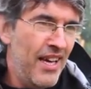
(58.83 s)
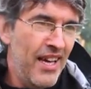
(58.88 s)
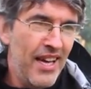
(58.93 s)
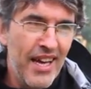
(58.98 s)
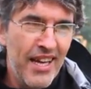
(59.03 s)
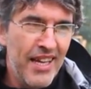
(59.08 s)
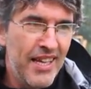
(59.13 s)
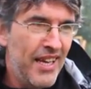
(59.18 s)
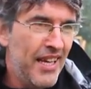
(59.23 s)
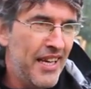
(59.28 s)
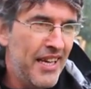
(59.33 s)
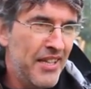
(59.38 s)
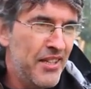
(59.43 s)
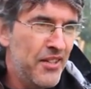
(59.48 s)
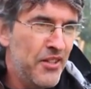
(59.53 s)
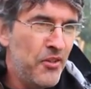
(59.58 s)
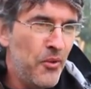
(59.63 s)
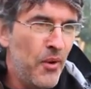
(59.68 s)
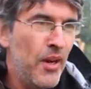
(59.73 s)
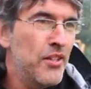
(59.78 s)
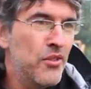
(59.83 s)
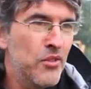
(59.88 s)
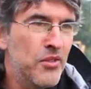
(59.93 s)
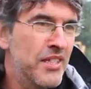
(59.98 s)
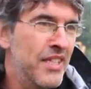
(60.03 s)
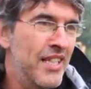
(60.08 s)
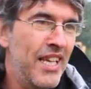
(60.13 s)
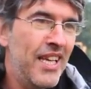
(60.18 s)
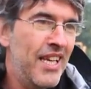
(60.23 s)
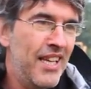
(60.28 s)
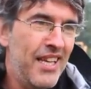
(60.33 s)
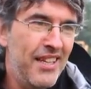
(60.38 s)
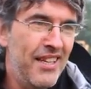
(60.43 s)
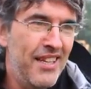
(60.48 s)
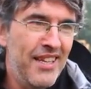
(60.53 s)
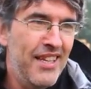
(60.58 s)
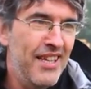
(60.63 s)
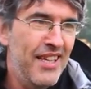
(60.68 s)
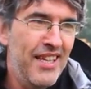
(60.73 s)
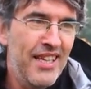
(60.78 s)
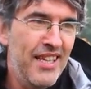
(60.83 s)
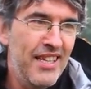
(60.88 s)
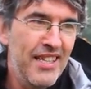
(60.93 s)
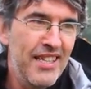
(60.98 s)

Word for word: I, I try to stick uh,